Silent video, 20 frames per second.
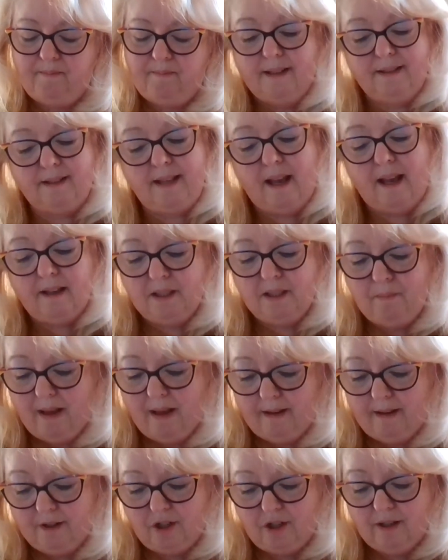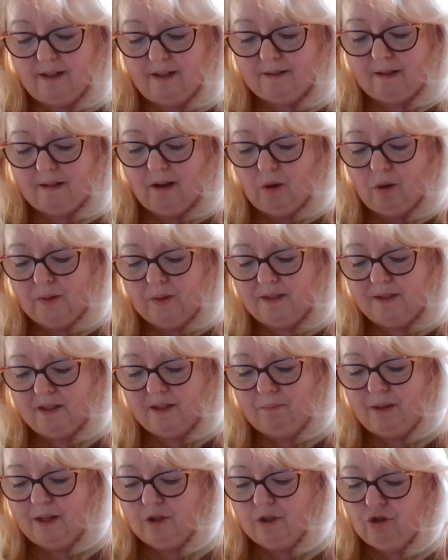Sex magic is always the
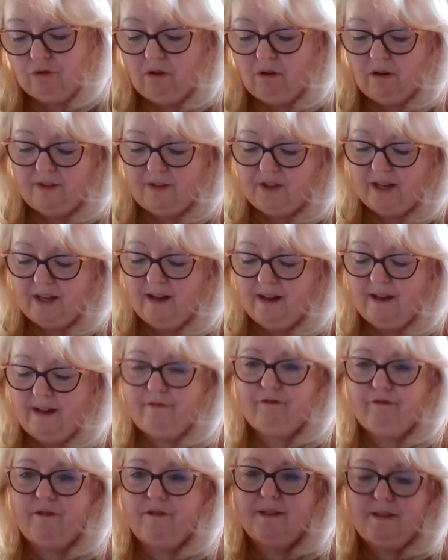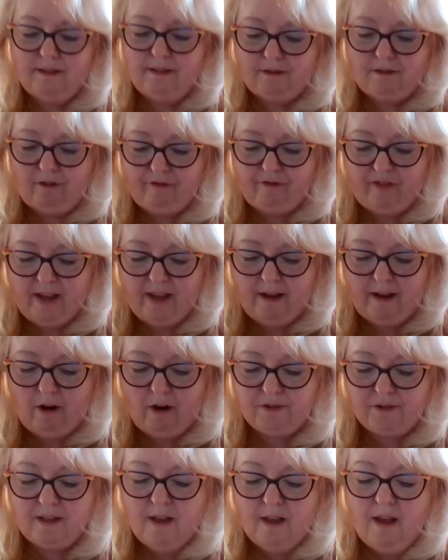big draw at the conferences or
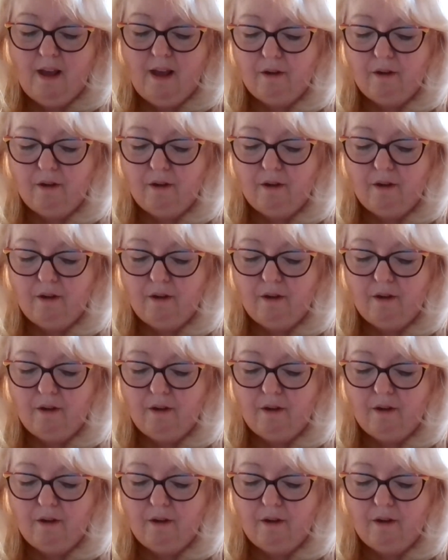fairs,